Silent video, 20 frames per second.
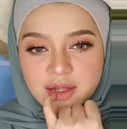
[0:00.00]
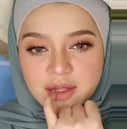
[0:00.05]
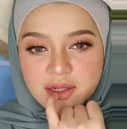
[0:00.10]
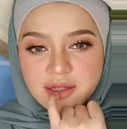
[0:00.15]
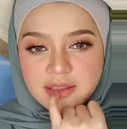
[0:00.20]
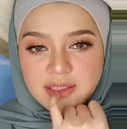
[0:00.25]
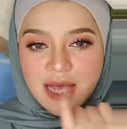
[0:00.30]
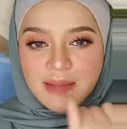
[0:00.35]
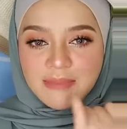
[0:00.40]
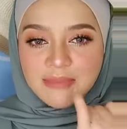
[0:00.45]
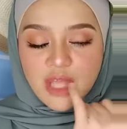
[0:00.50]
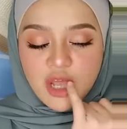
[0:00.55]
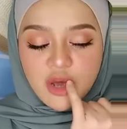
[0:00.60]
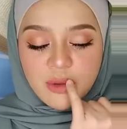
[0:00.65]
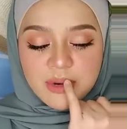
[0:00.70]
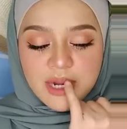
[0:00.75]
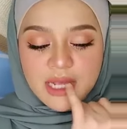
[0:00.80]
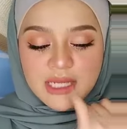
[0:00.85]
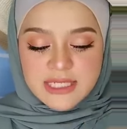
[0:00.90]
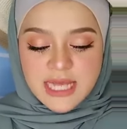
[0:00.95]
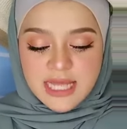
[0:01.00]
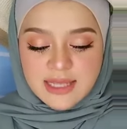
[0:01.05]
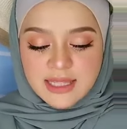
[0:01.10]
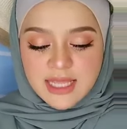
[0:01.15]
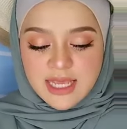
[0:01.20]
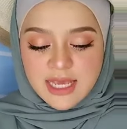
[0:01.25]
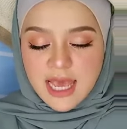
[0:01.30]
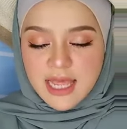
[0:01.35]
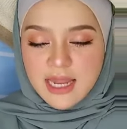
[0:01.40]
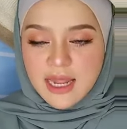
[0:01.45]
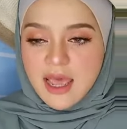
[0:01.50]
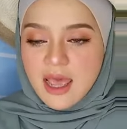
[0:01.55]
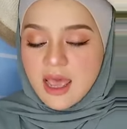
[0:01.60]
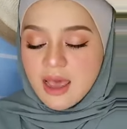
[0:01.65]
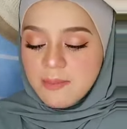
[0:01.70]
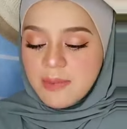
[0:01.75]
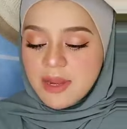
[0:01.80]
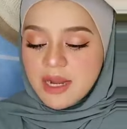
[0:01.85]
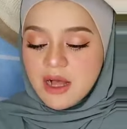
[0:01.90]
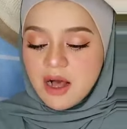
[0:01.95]
Cantik ombre, cantik kan?
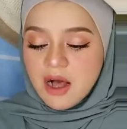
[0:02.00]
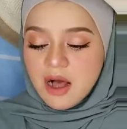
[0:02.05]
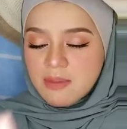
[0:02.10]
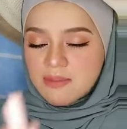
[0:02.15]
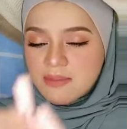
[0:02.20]
Bella